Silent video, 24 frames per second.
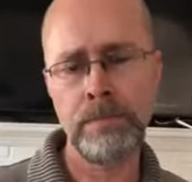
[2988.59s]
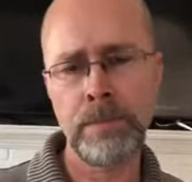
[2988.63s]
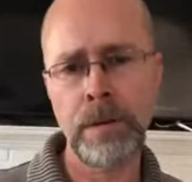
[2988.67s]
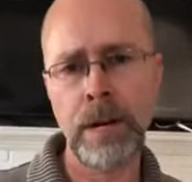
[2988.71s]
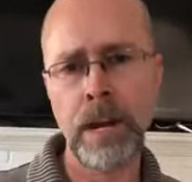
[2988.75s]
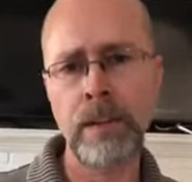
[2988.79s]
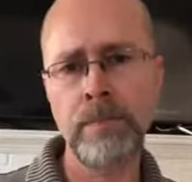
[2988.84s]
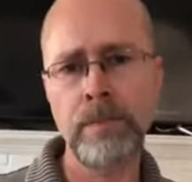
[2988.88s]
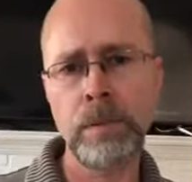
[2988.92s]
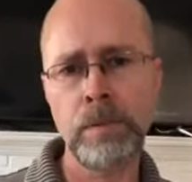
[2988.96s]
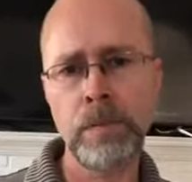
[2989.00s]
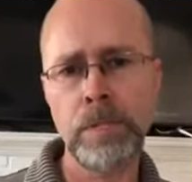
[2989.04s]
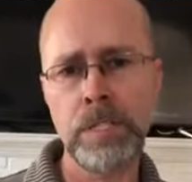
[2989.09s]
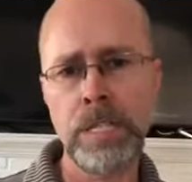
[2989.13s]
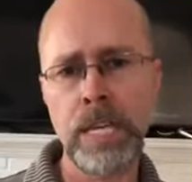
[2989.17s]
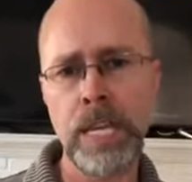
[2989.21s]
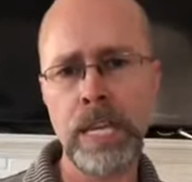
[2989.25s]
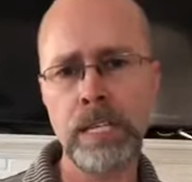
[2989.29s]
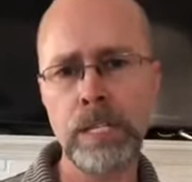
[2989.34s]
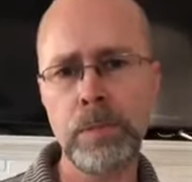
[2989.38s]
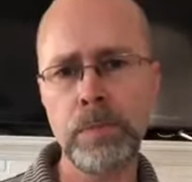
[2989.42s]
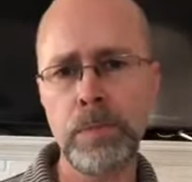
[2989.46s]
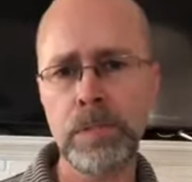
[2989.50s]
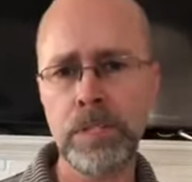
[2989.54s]
Proverbs
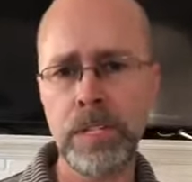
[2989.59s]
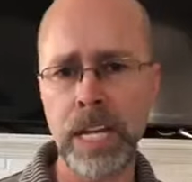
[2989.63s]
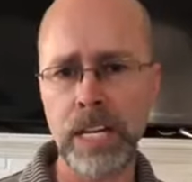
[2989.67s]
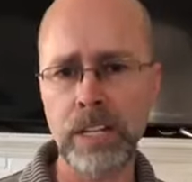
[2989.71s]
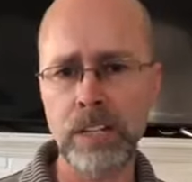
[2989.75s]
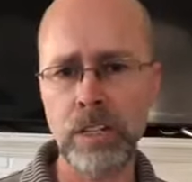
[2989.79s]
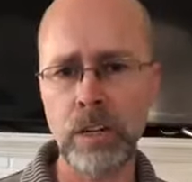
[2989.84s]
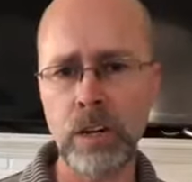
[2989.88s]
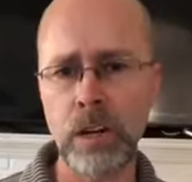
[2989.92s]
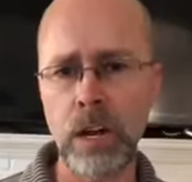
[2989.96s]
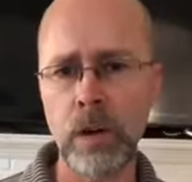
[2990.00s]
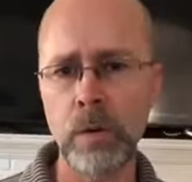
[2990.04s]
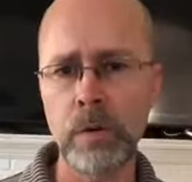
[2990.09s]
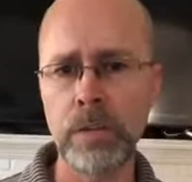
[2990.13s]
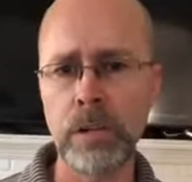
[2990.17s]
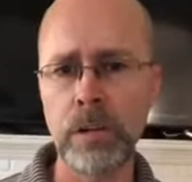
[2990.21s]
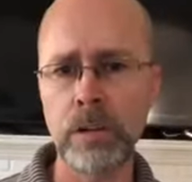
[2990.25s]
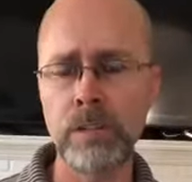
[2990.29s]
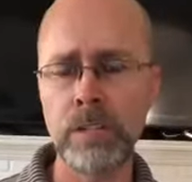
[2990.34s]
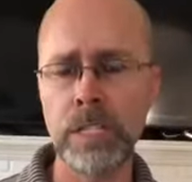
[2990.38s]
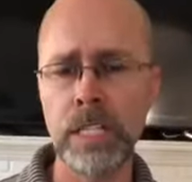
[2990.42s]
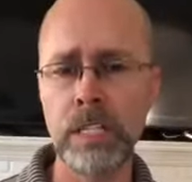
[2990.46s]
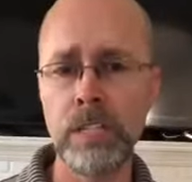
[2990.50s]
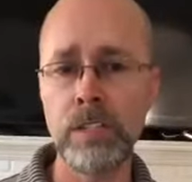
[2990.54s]
says, protect your heart with
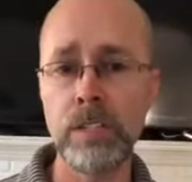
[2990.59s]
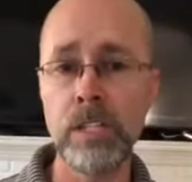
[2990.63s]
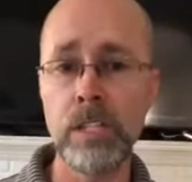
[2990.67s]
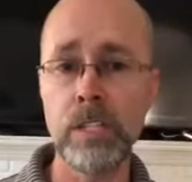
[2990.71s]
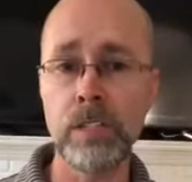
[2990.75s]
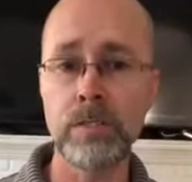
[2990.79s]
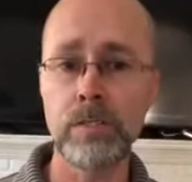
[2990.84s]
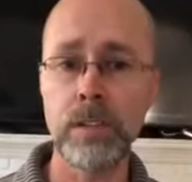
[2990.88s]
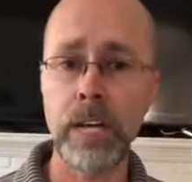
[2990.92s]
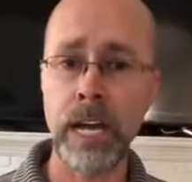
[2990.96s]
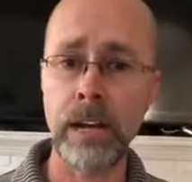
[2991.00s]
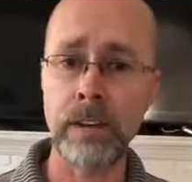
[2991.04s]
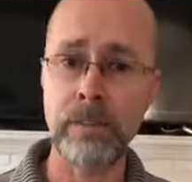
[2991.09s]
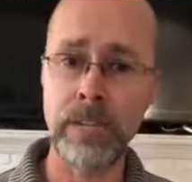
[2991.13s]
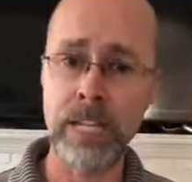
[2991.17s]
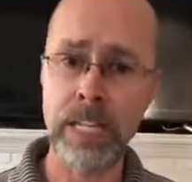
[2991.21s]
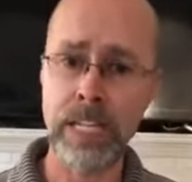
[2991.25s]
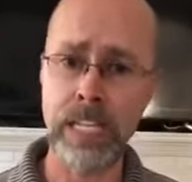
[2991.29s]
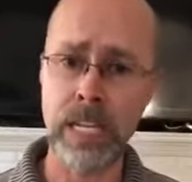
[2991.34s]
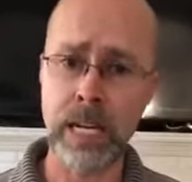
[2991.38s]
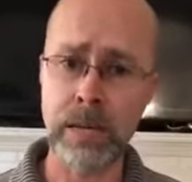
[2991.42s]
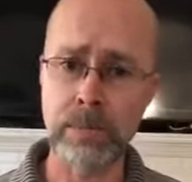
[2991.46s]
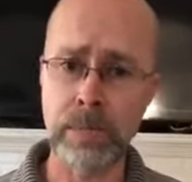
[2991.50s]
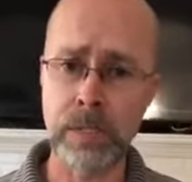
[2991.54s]
all diligence, for out of
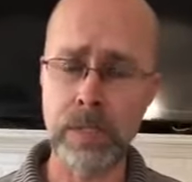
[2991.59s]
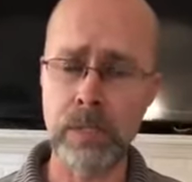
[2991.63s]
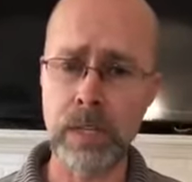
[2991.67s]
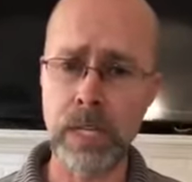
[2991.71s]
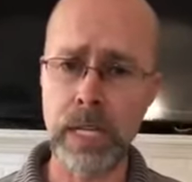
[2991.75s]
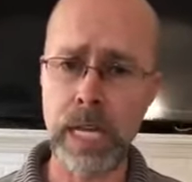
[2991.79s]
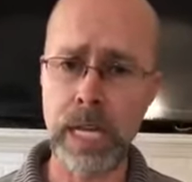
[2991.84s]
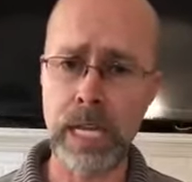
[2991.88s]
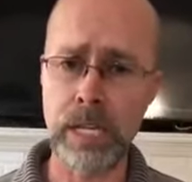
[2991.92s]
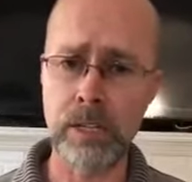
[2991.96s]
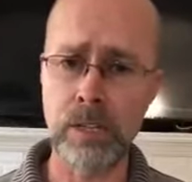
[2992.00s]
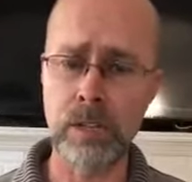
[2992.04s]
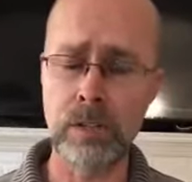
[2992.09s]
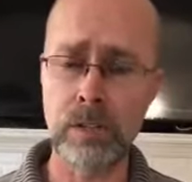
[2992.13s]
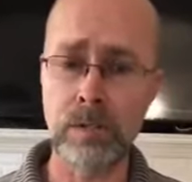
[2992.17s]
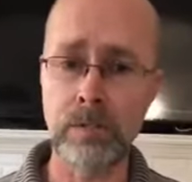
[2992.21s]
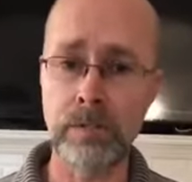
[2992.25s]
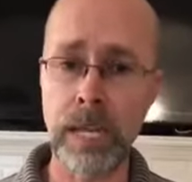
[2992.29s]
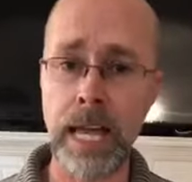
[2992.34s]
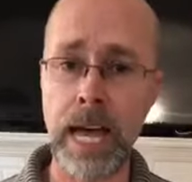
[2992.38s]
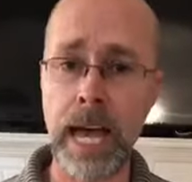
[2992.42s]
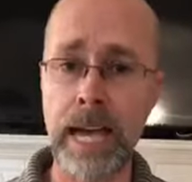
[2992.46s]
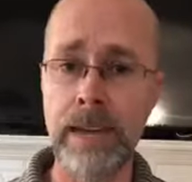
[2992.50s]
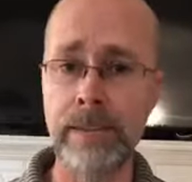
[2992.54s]
it comes the issues
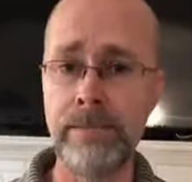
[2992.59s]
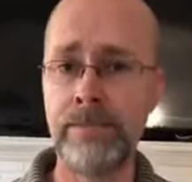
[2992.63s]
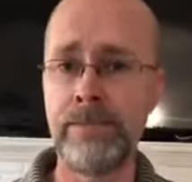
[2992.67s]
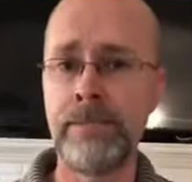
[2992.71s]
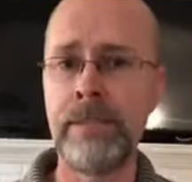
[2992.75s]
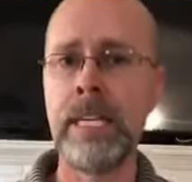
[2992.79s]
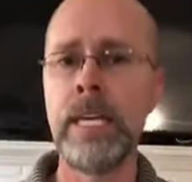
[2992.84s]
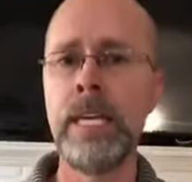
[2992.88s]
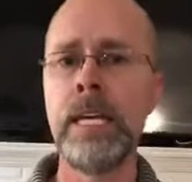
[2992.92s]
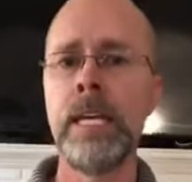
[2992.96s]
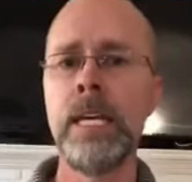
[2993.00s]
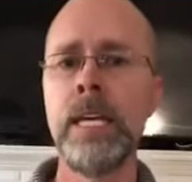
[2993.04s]
of life.